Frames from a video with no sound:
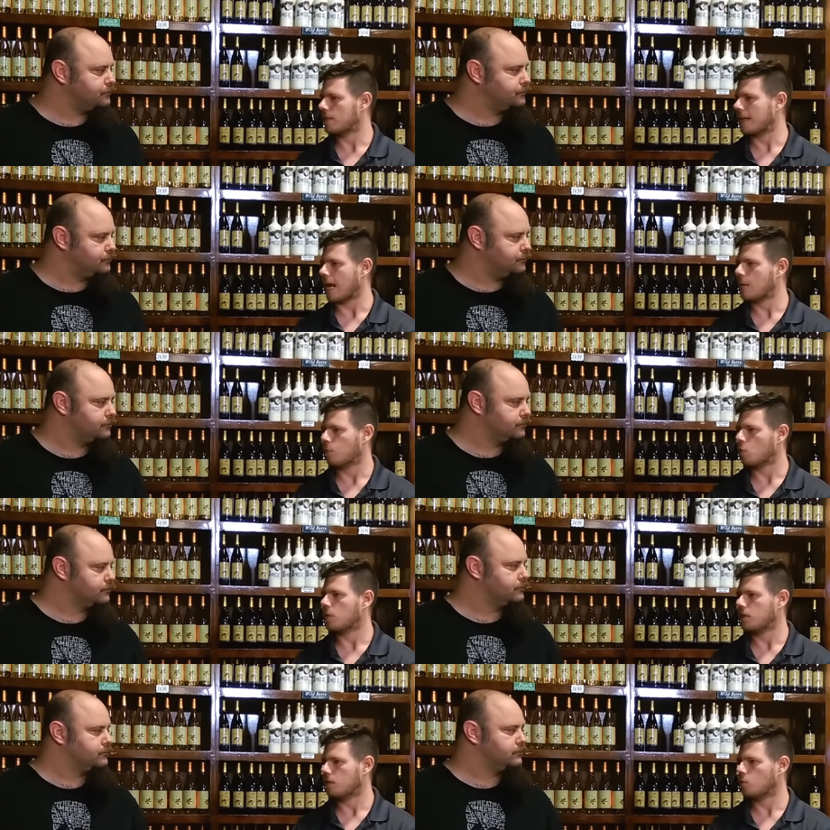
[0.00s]
Speaker 1: want to say April, we,
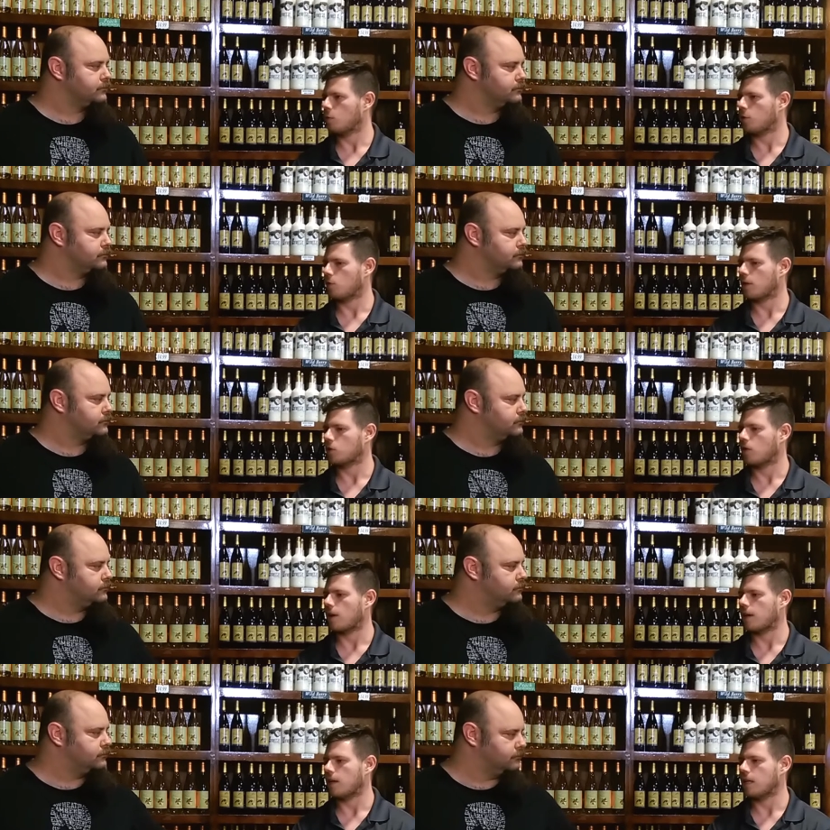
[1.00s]
we put the
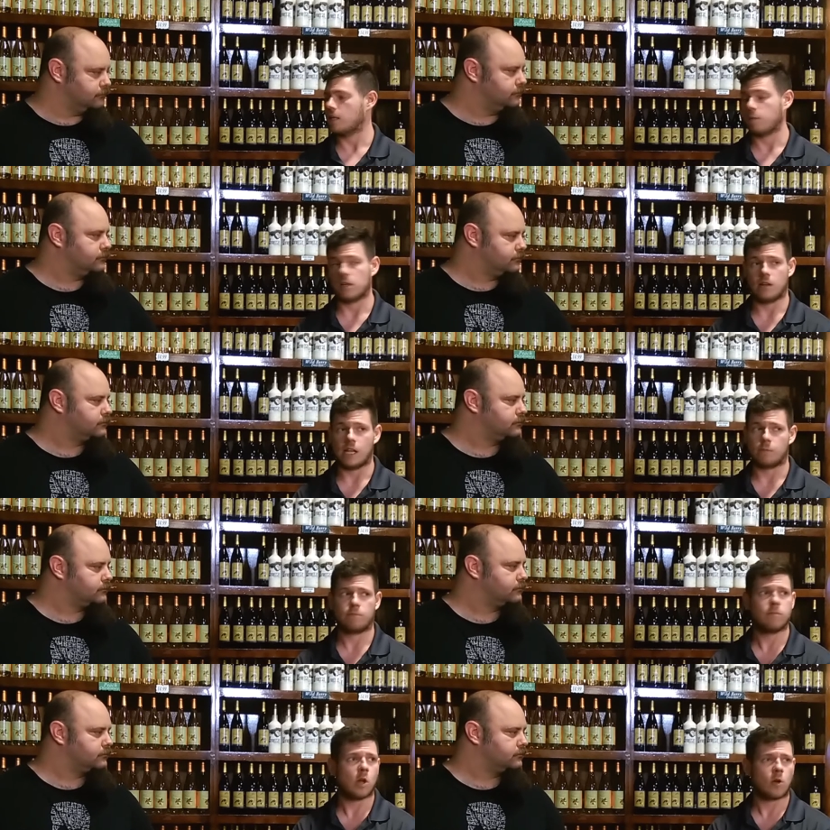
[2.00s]
restaurant in, and it's mm-hmm. been it's
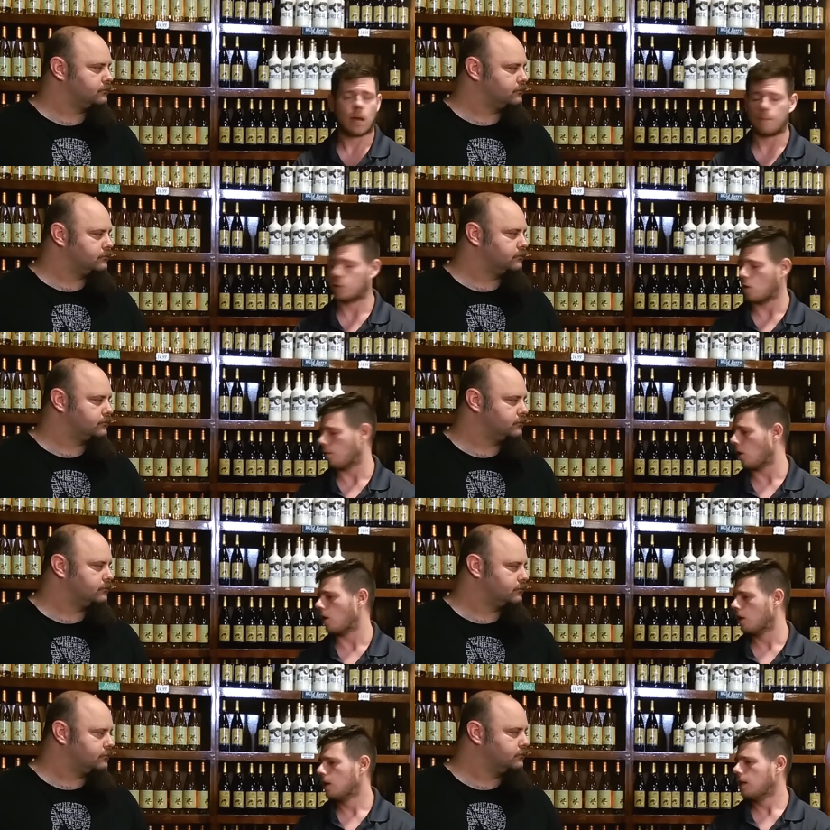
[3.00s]
blown up so far,
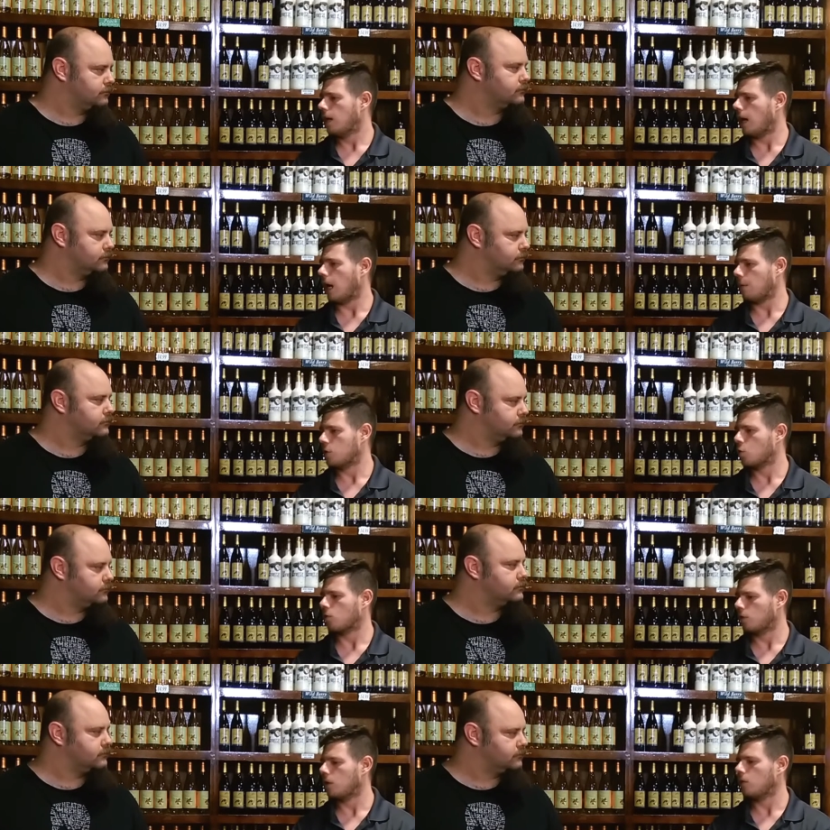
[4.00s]
um, and it's doing
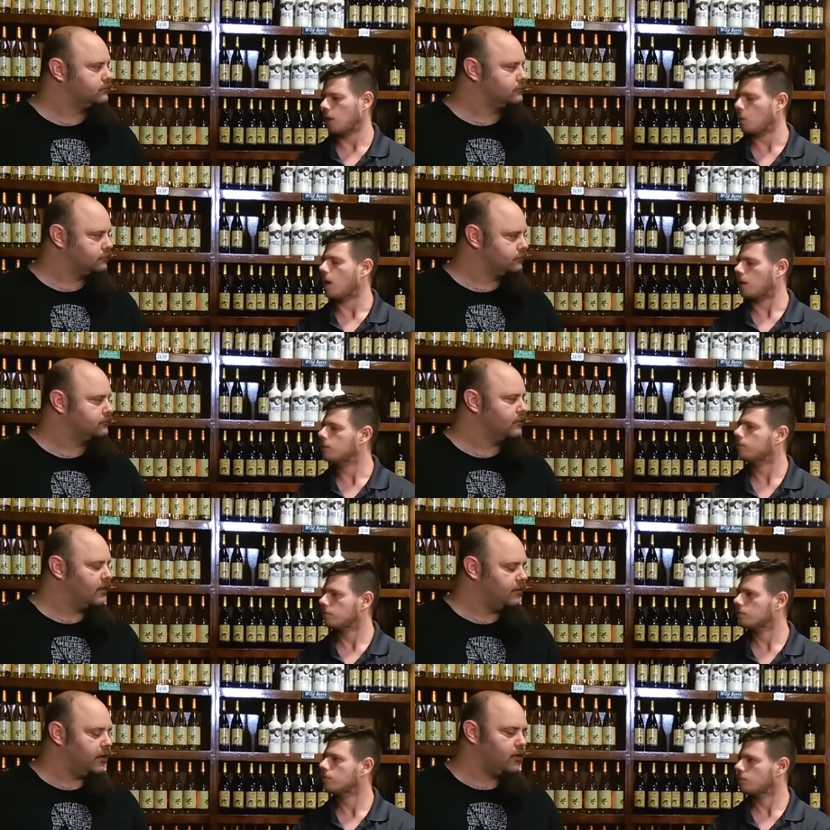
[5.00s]
really really well.
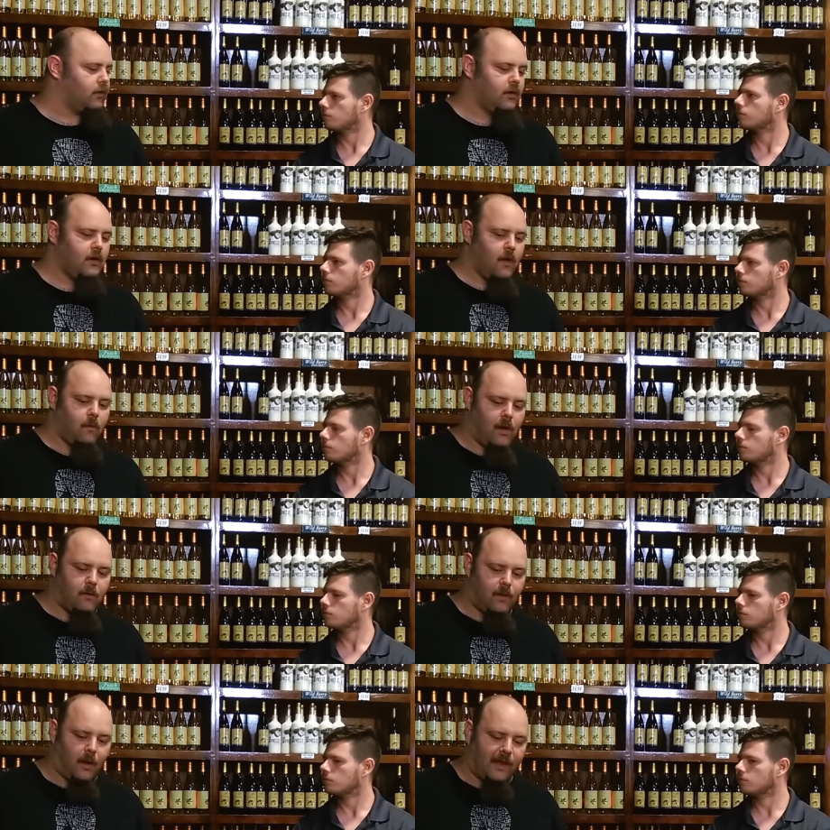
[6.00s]
Very
Speaker 2: cool. Well,
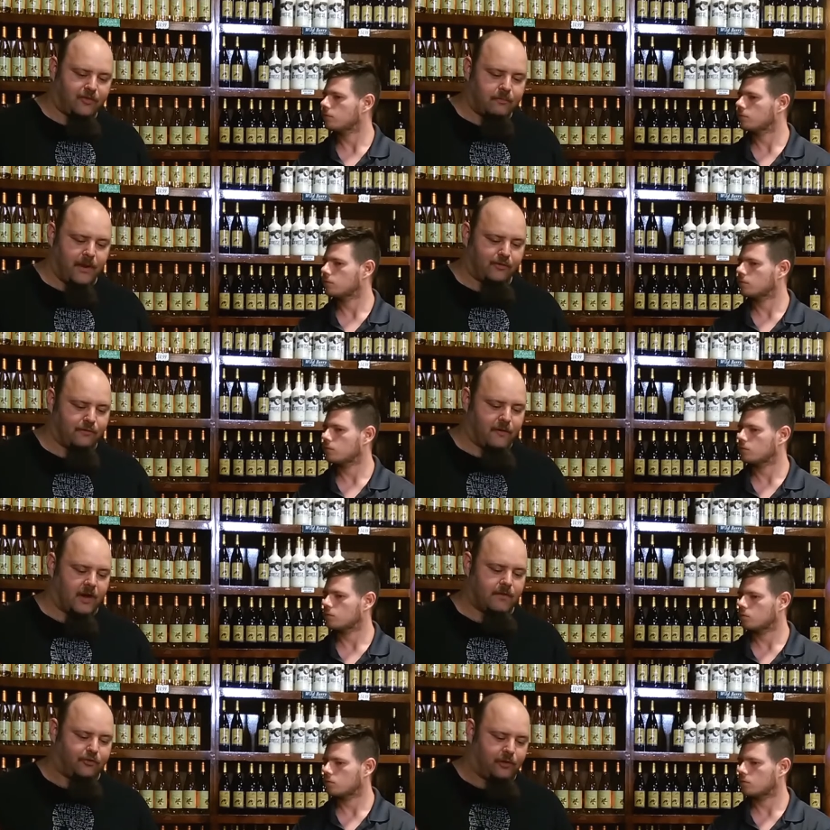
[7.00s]
I've got some beers in front
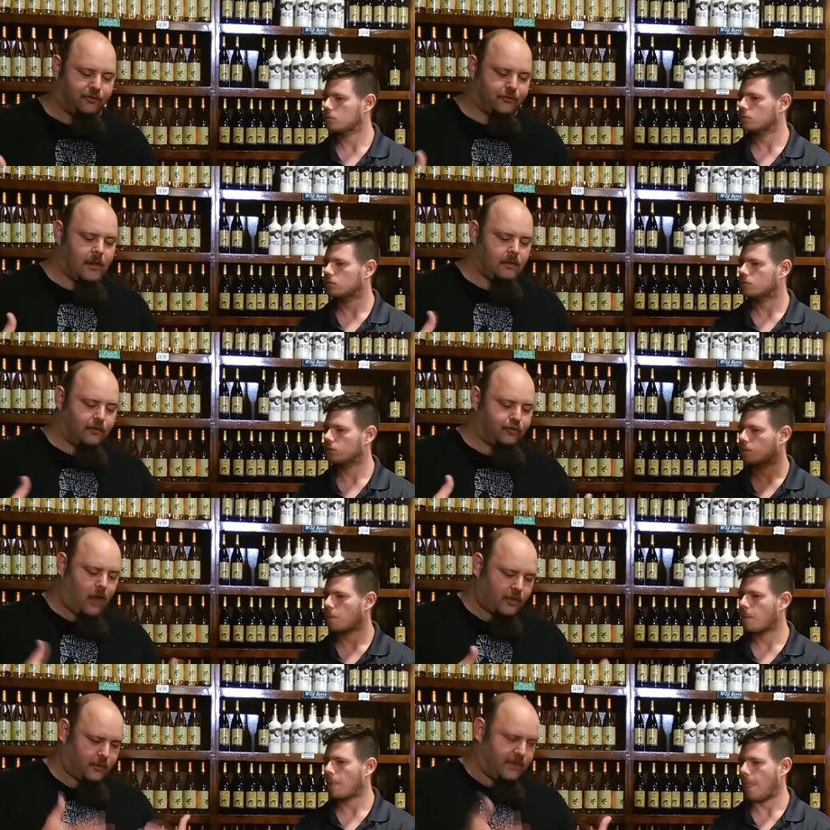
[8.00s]
of us. Let's let's
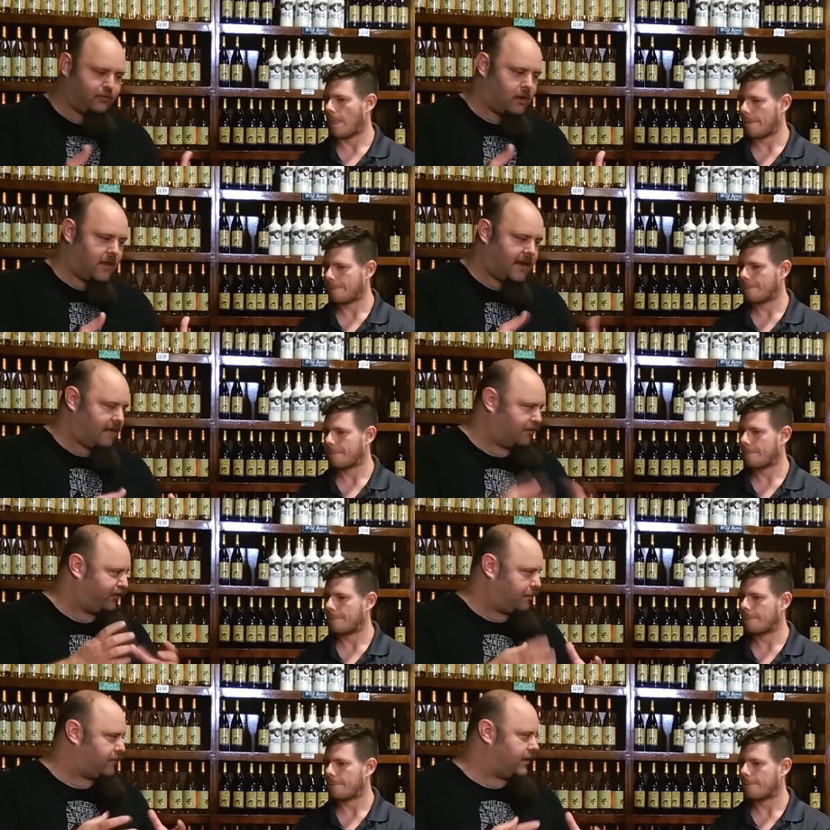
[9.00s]
talk through each one and have a
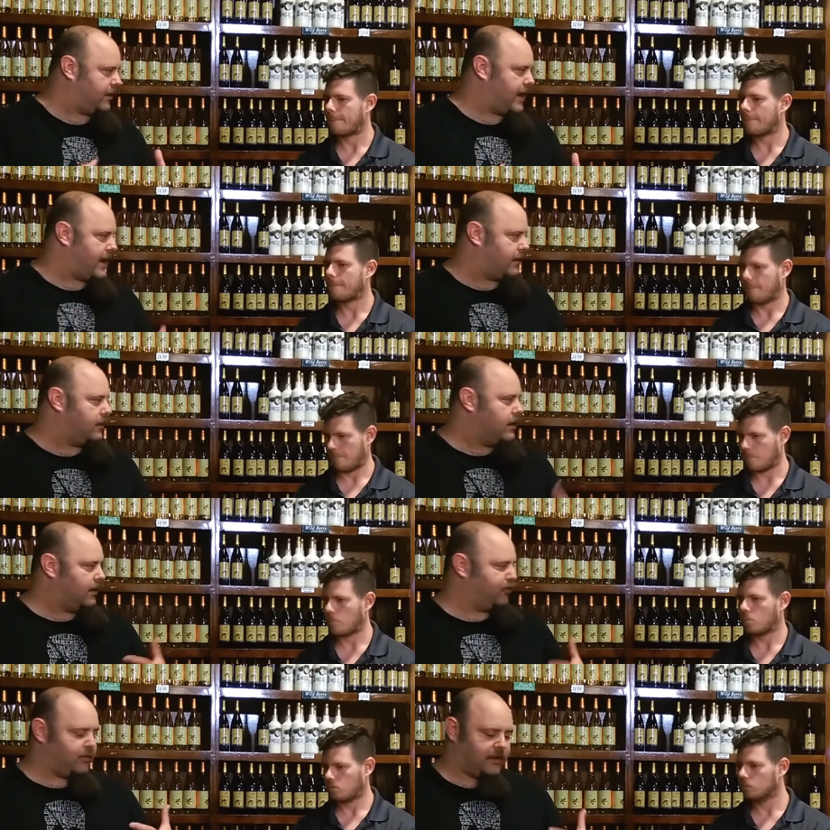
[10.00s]
sip of it and kind
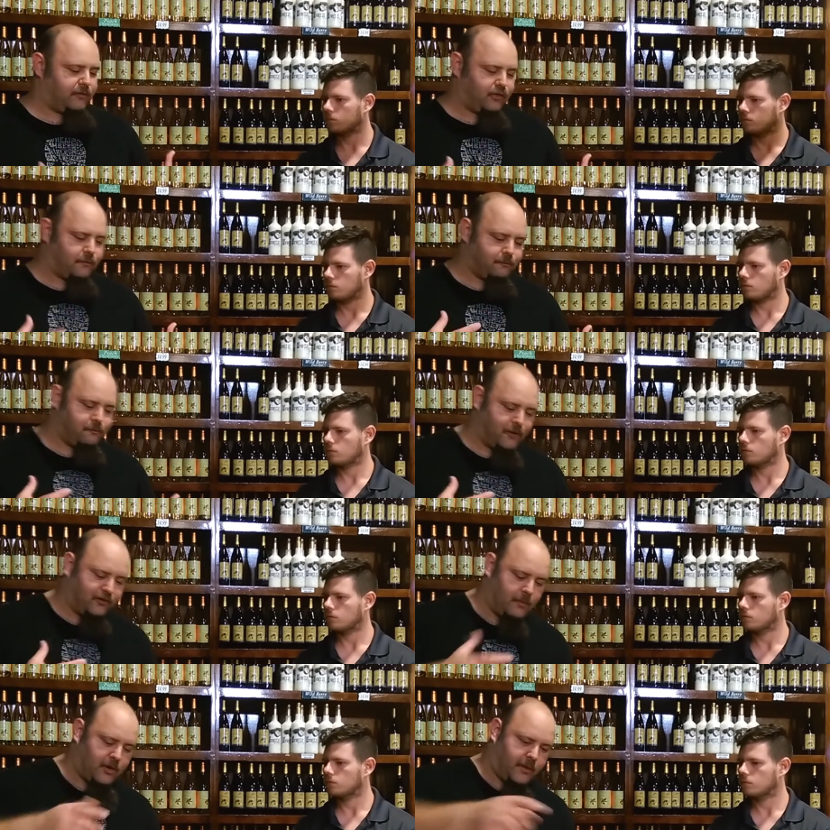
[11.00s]
of see what we have. So first up,